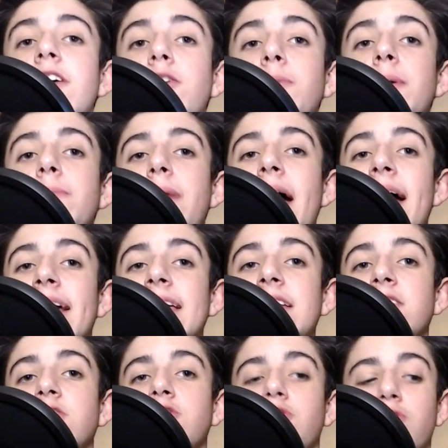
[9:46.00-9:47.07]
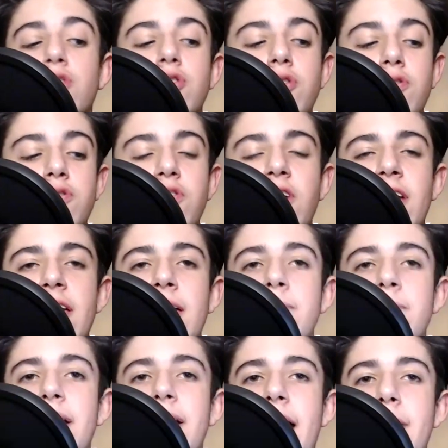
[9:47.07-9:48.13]
be back in his groove
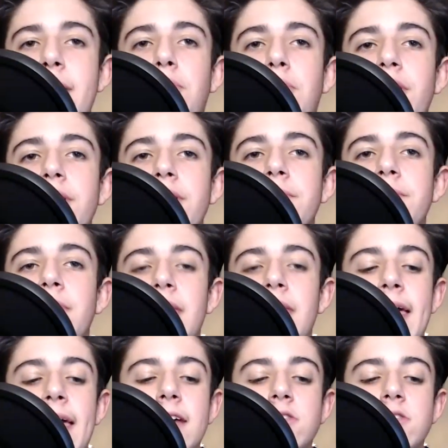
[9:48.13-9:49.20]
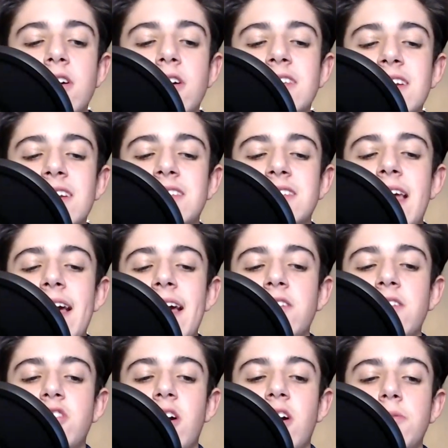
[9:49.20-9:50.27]
by that point, as long as he can stay out of
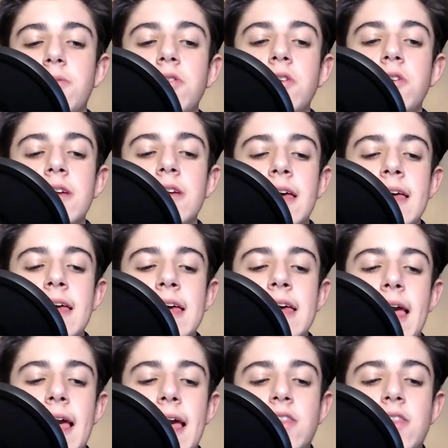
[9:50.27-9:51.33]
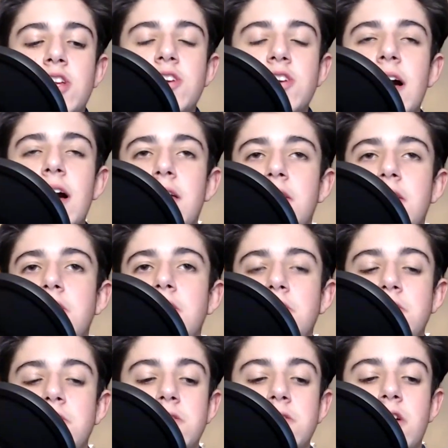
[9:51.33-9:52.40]
trouble. And then you got
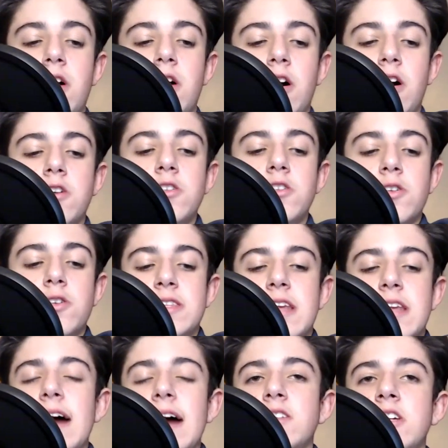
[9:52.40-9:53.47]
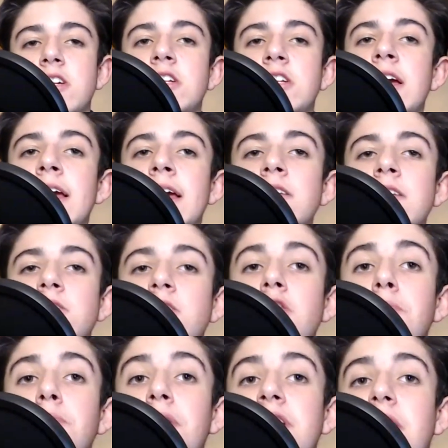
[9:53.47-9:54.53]
Luka Doncic. He's still
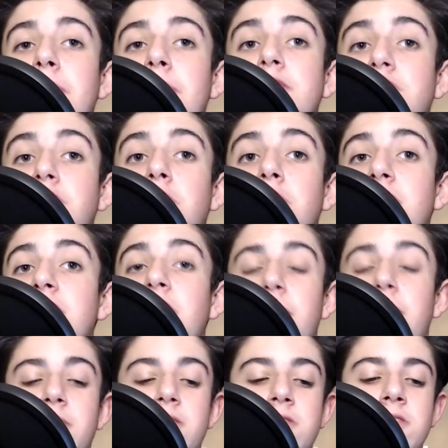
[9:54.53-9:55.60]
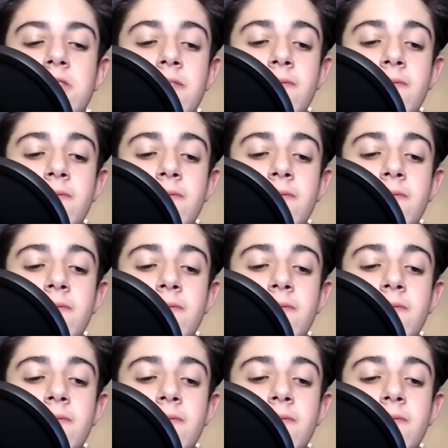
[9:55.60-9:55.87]
putting up historic numbers.